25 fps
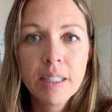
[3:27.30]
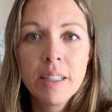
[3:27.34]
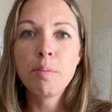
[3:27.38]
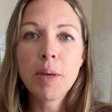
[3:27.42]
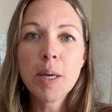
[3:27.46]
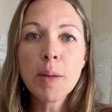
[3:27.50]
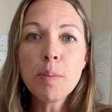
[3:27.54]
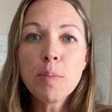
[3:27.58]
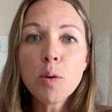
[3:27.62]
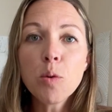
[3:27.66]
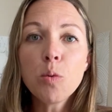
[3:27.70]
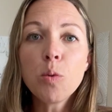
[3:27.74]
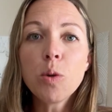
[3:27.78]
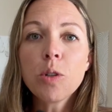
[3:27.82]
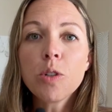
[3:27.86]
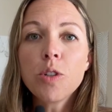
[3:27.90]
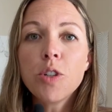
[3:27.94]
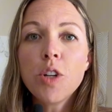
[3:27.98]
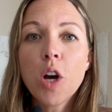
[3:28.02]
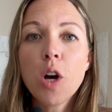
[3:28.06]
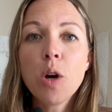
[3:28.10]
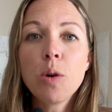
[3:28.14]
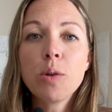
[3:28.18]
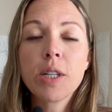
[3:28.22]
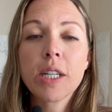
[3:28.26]
People will
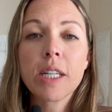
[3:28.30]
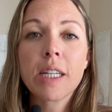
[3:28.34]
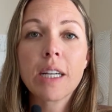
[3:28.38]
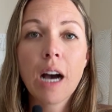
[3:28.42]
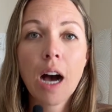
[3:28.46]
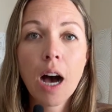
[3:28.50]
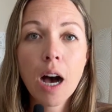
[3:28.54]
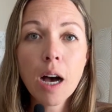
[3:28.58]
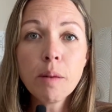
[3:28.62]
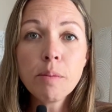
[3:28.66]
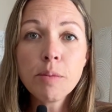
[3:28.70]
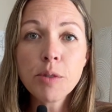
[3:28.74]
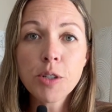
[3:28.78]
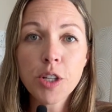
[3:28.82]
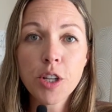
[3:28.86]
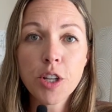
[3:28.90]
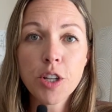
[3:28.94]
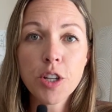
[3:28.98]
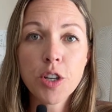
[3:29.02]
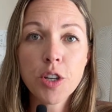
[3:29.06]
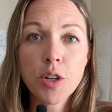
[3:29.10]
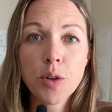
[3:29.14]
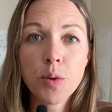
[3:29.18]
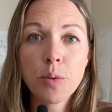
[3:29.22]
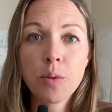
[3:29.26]
know to come to
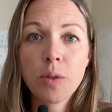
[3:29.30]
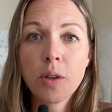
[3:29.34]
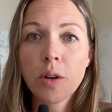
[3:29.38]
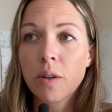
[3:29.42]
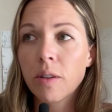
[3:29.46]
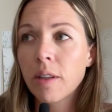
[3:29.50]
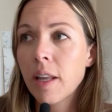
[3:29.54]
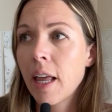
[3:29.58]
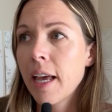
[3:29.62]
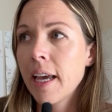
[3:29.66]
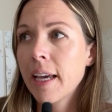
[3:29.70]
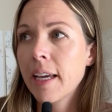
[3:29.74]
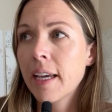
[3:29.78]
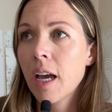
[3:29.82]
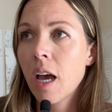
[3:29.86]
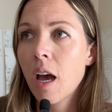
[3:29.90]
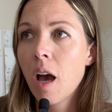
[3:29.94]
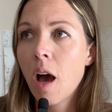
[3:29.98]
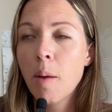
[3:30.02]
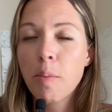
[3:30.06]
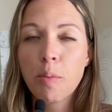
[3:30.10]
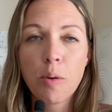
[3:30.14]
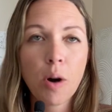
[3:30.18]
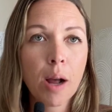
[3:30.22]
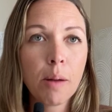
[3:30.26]
you. They're like,
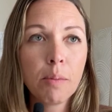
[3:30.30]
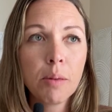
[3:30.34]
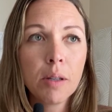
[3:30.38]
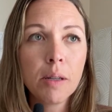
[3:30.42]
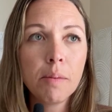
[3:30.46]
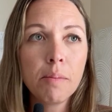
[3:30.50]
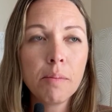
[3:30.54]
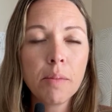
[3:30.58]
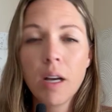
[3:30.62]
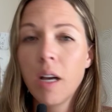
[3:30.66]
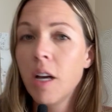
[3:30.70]
a problem?